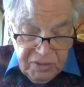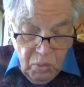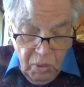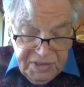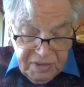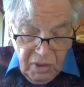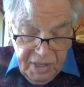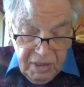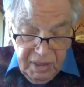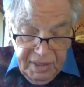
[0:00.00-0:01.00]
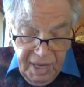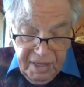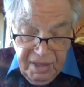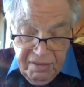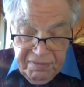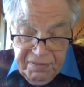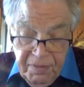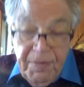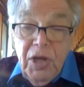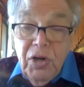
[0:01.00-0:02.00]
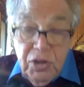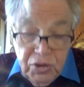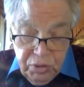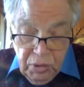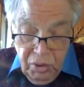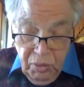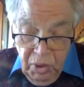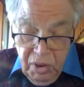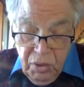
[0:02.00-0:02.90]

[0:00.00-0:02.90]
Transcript: as one-sidedly negative. True,